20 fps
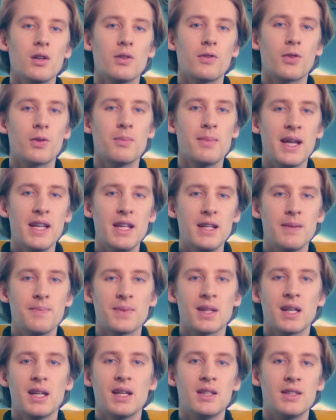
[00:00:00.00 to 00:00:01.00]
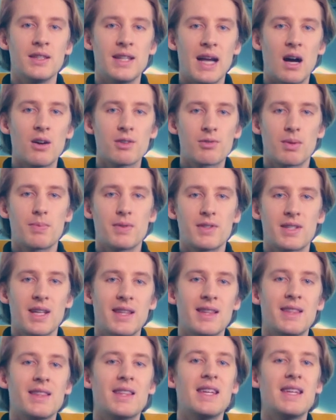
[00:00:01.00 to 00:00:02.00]
For many, DAOs
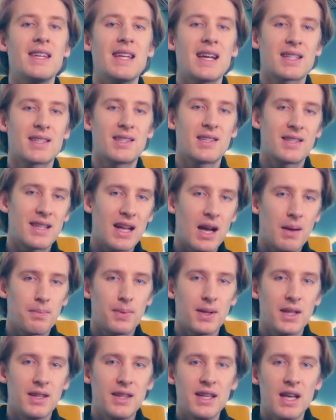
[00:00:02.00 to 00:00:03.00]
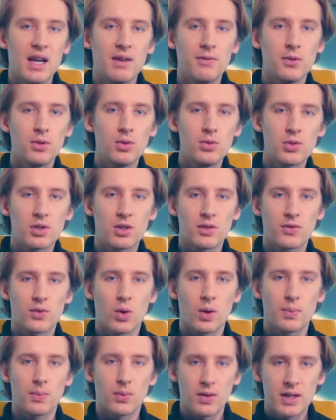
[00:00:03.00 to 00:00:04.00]
represent the next step in the evolution of
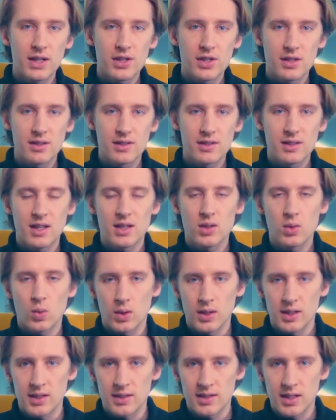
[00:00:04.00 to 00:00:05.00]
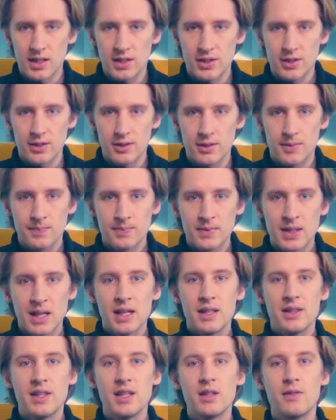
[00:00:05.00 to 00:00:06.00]
corporations and organizations.
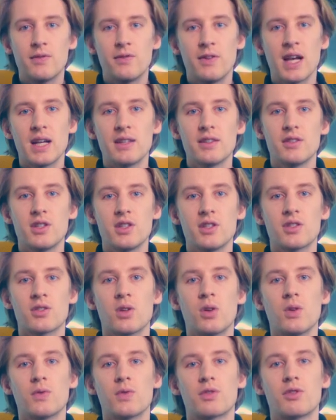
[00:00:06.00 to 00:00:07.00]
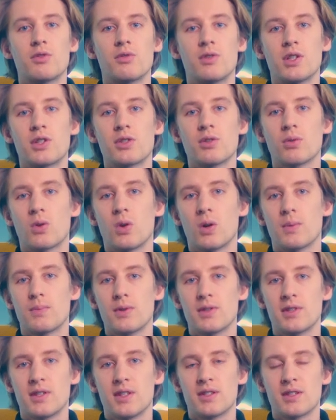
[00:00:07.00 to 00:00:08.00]
The advantages over traditional
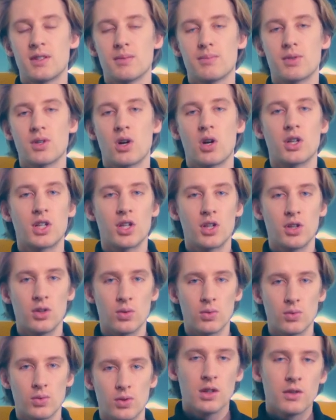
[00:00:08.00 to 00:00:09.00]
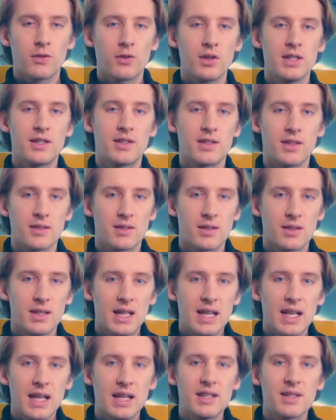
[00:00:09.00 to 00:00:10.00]
corporate systems are huge. For instance,
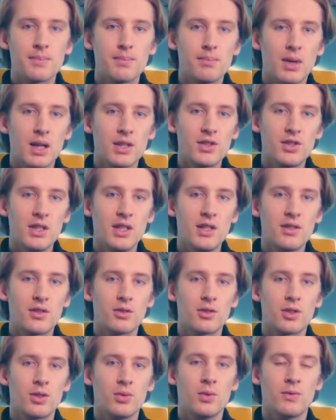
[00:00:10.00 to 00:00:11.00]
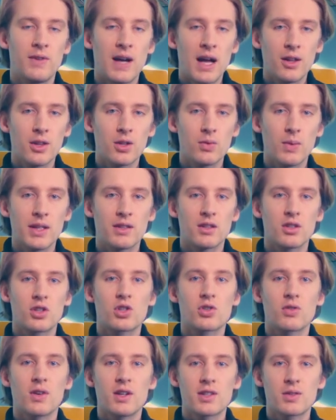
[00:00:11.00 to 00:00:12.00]
it is much easier to evaluate the
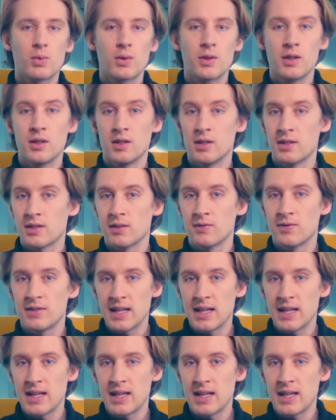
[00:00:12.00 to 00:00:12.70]
trustworthiness of